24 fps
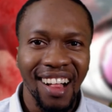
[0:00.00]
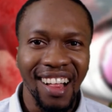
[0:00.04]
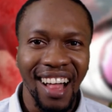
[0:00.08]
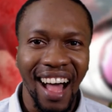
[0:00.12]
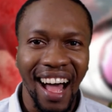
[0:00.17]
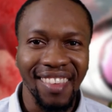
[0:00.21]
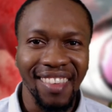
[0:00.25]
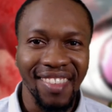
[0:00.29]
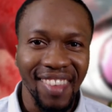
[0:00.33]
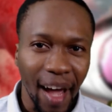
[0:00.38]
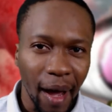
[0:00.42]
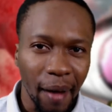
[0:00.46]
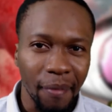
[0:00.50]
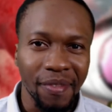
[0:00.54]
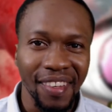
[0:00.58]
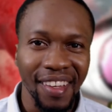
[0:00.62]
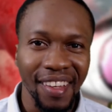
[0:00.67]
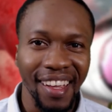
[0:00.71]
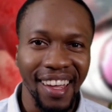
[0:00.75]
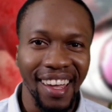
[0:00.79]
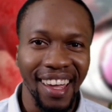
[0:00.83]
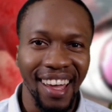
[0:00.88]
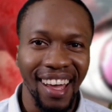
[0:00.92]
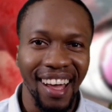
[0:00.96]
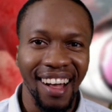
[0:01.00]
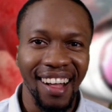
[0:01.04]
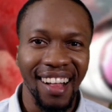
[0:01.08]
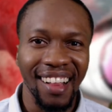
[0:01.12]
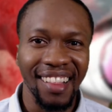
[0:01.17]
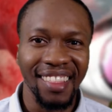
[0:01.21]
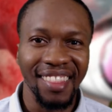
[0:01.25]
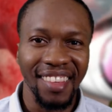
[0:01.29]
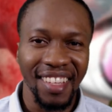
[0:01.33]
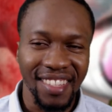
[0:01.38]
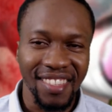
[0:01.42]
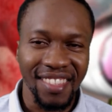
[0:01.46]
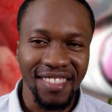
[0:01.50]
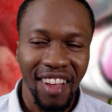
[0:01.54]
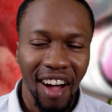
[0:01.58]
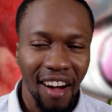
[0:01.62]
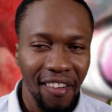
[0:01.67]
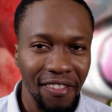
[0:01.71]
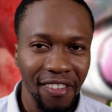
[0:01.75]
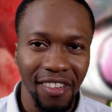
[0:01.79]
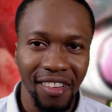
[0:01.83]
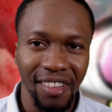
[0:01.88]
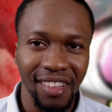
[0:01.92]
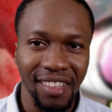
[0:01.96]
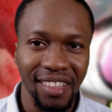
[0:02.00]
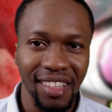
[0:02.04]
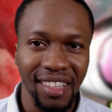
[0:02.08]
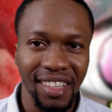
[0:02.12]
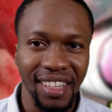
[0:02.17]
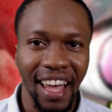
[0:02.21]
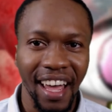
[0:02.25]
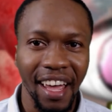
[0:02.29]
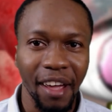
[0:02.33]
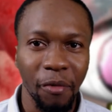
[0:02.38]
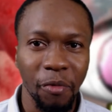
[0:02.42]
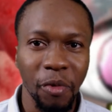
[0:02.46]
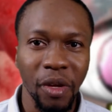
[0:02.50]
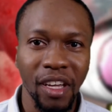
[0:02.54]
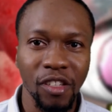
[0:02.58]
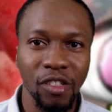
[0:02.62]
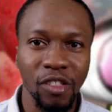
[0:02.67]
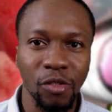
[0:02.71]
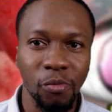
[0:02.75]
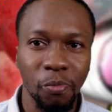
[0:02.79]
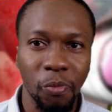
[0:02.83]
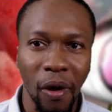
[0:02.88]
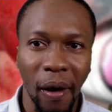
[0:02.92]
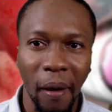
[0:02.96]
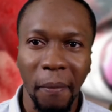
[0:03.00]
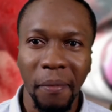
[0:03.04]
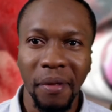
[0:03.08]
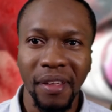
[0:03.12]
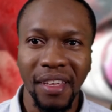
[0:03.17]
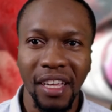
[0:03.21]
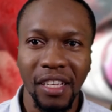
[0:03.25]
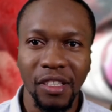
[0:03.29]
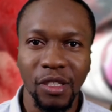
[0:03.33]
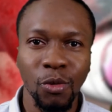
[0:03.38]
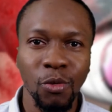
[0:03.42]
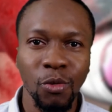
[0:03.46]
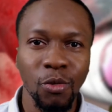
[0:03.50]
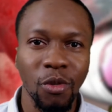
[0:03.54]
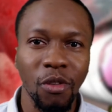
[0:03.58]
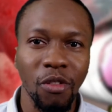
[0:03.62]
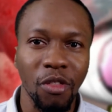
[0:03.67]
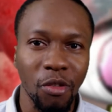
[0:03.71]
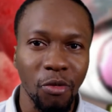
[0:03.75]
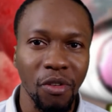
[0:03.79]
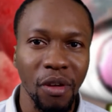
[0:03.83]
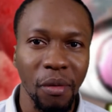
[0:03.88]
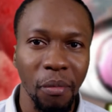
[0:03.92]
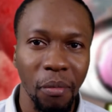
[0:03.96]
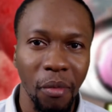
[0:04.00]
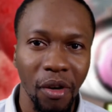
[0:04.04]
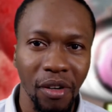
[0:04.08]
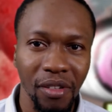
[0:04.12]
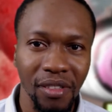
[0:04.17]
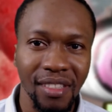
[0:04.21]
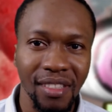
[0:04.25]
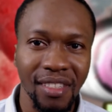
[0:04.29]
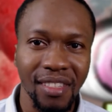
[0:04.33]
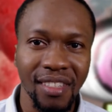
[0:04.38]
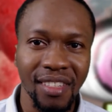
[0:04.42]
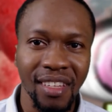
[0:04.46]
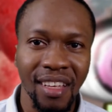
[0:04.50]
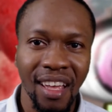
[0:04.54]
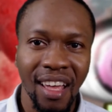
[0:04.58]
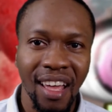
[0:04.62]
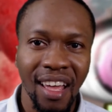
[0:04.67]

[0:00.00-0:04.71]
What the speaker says: adapting this novel. Like, we could probably get 2 to 3 months.